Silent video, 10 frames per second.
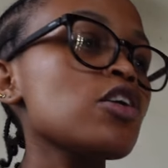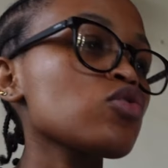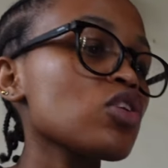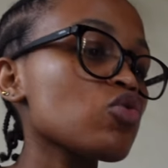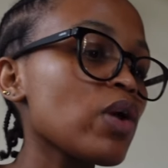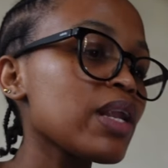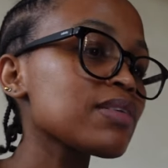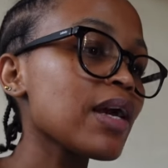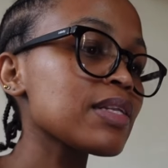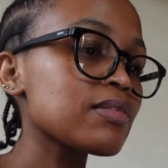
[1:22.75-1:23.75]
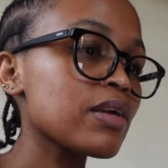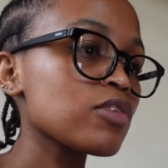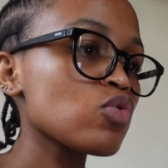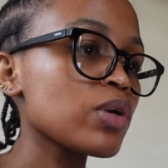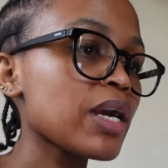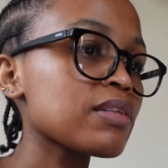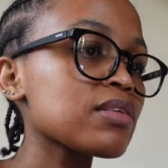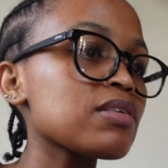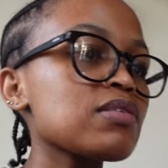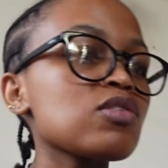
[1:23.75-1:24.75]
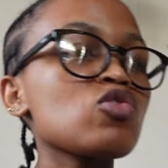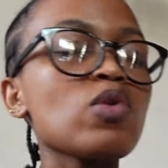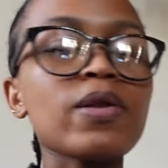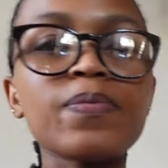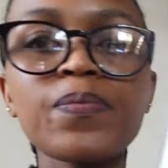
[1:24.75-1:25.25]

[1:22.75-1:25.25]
So the toilet I decided to get is this one.